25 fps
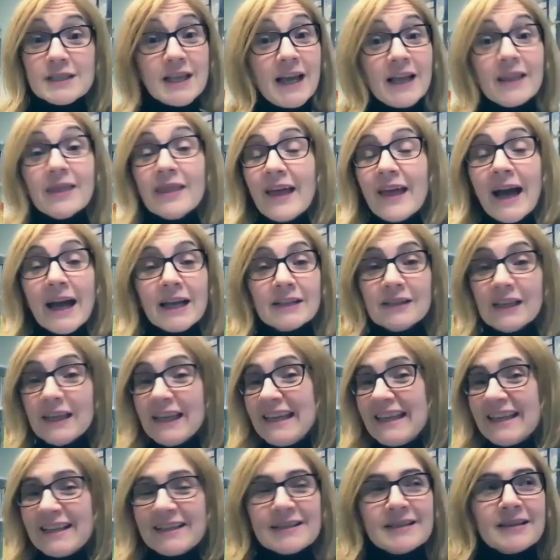And that
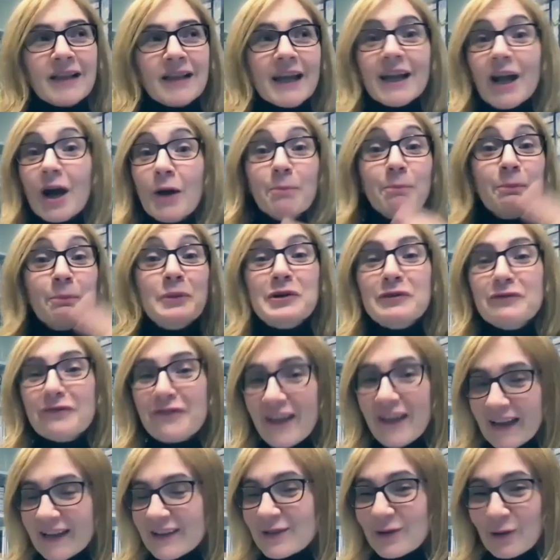is like a
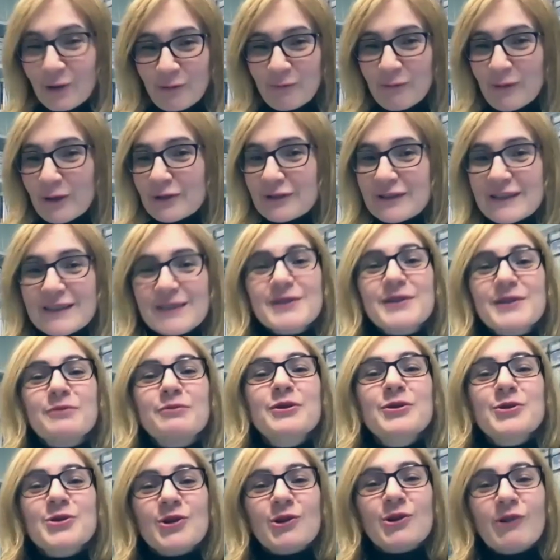perfect normal
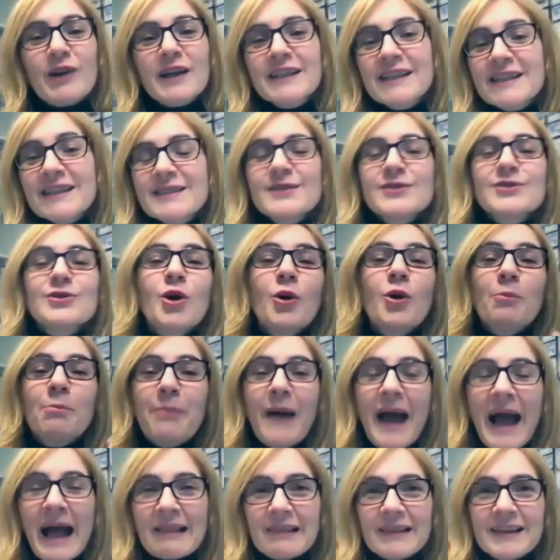distribution, right? It's so
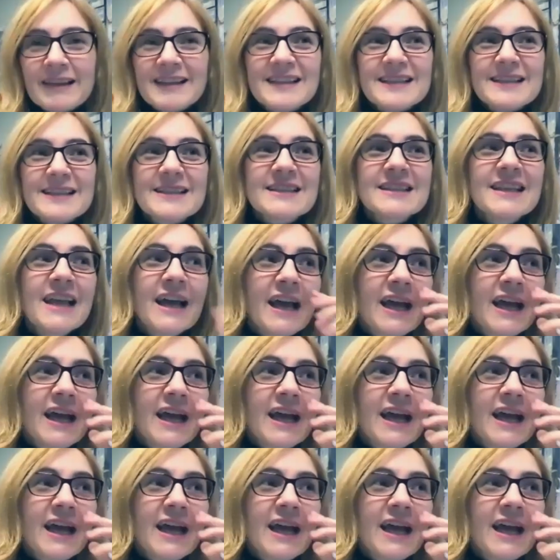balanced.